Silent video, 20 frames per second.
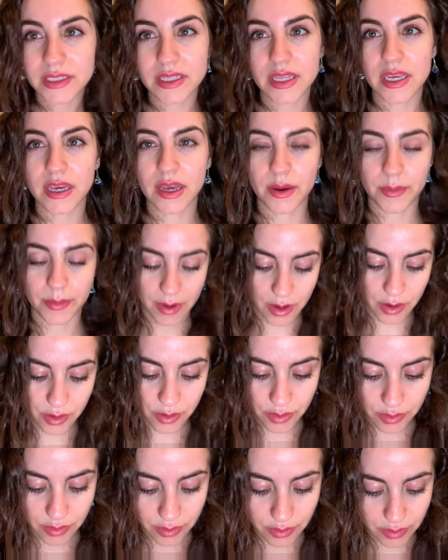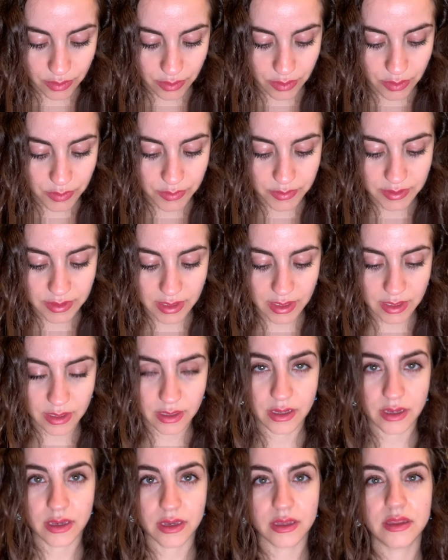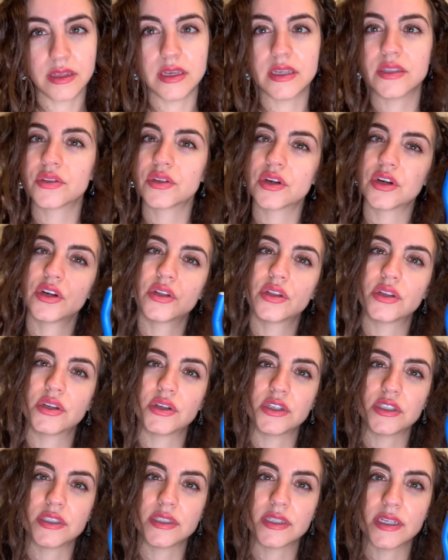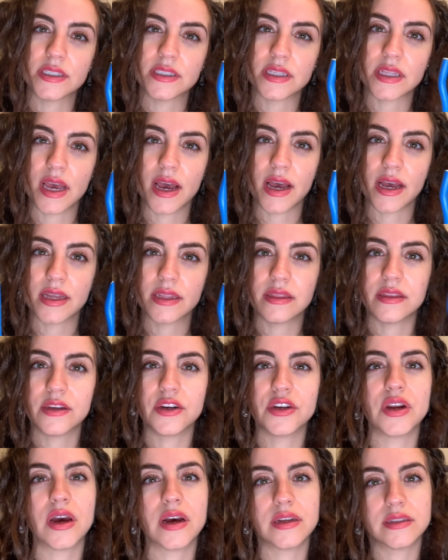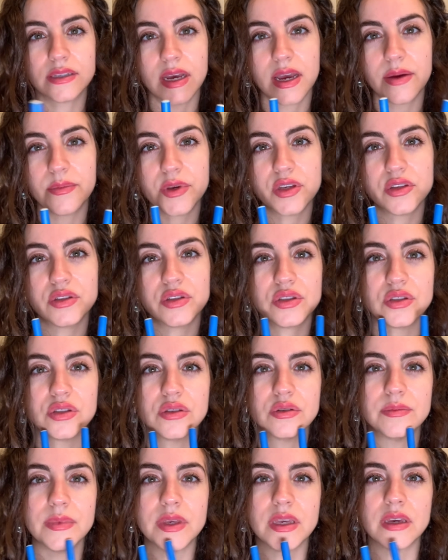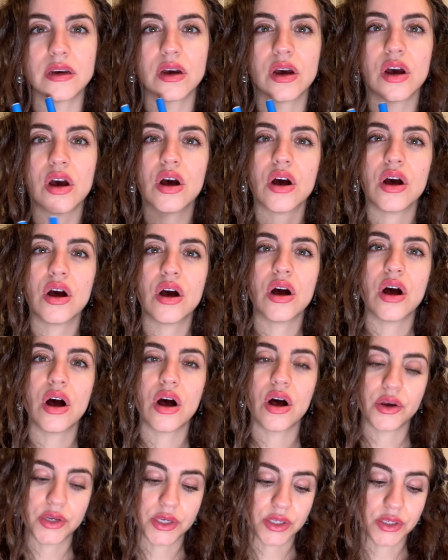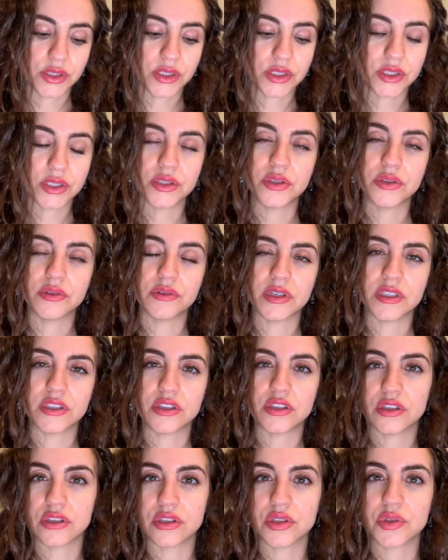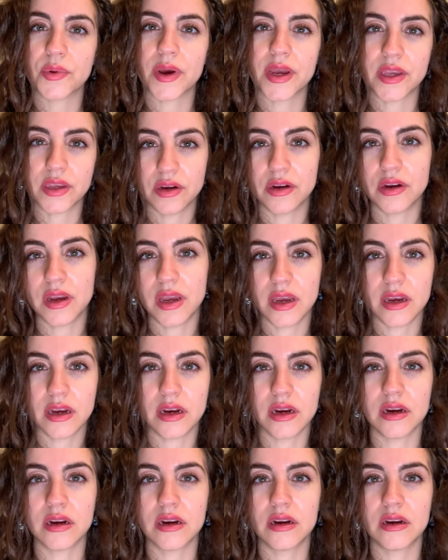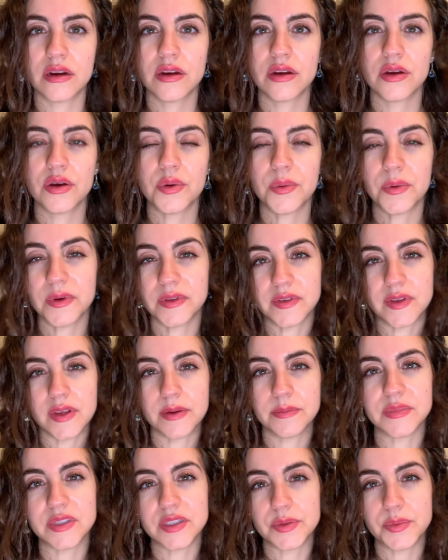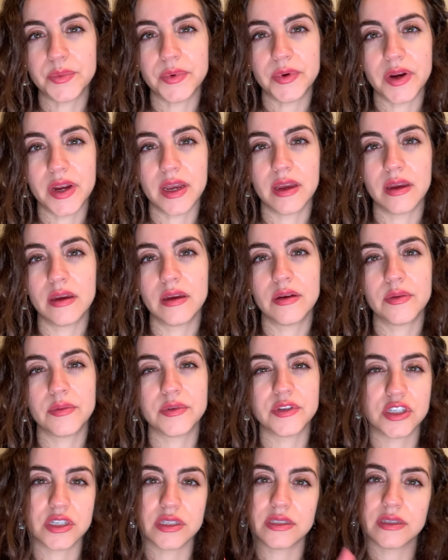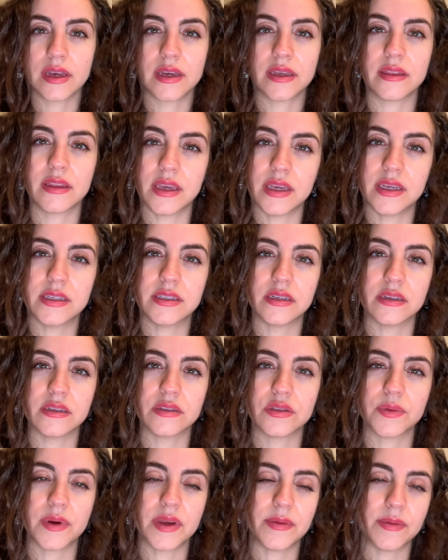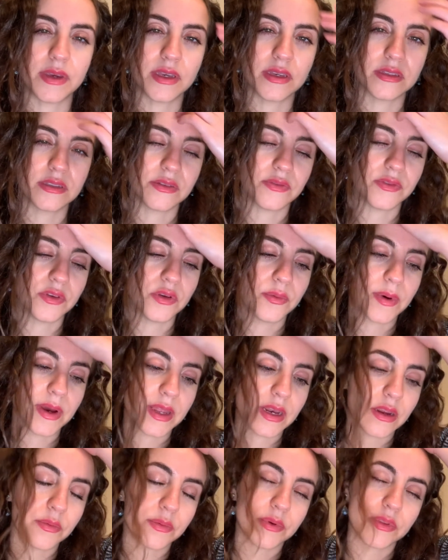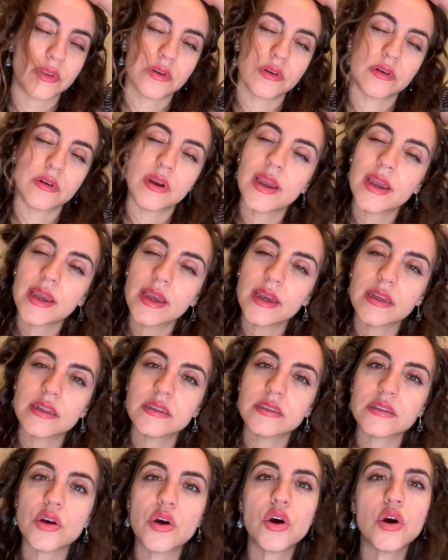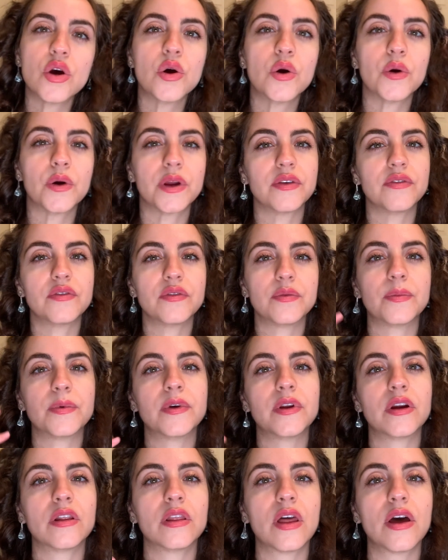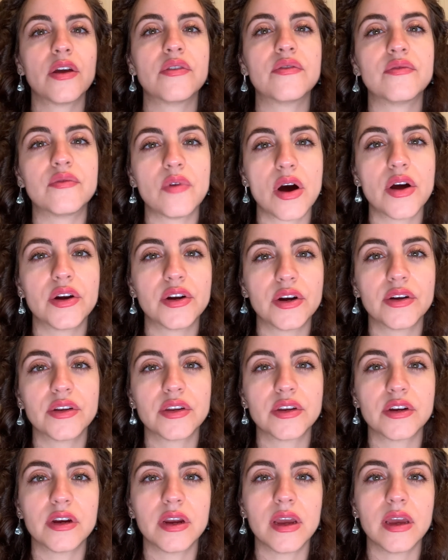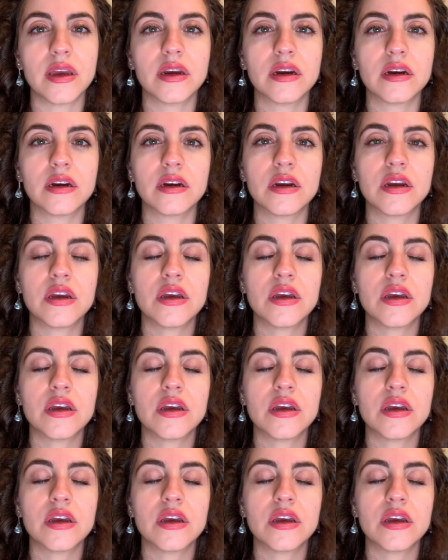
thing about using these curlers is that they're not time consuming. All you need to do is just wet your hair with some spray, which is like the easiest way, because if you wet it with your hands or if you put a lot of water on your hair,